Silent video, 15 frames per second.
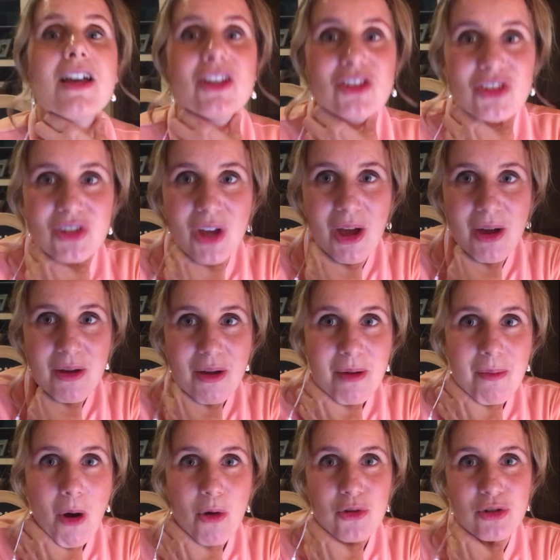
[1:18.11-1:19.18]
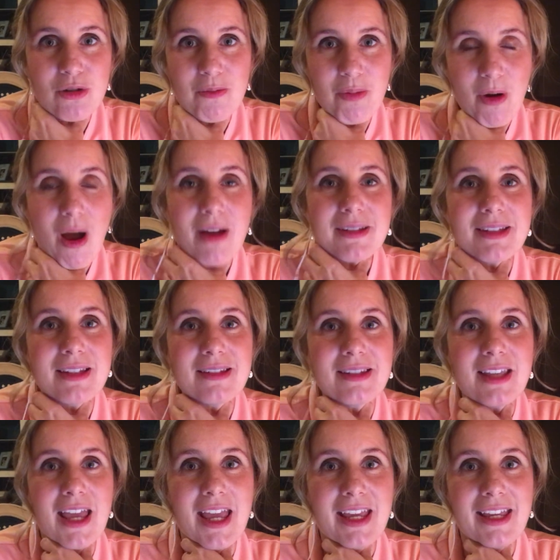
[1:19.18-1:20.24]
So emotional
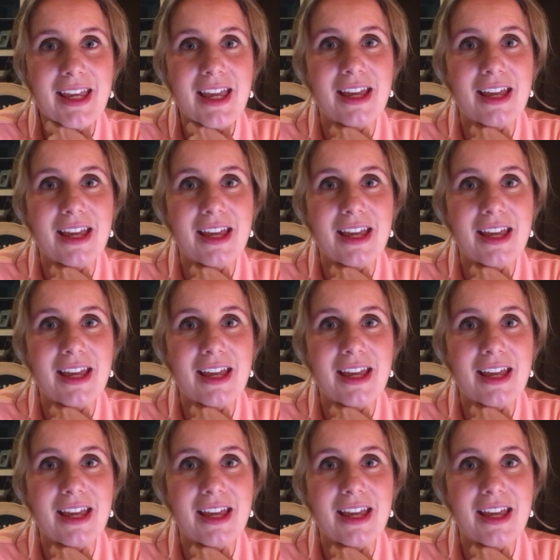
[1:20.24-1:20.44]
processing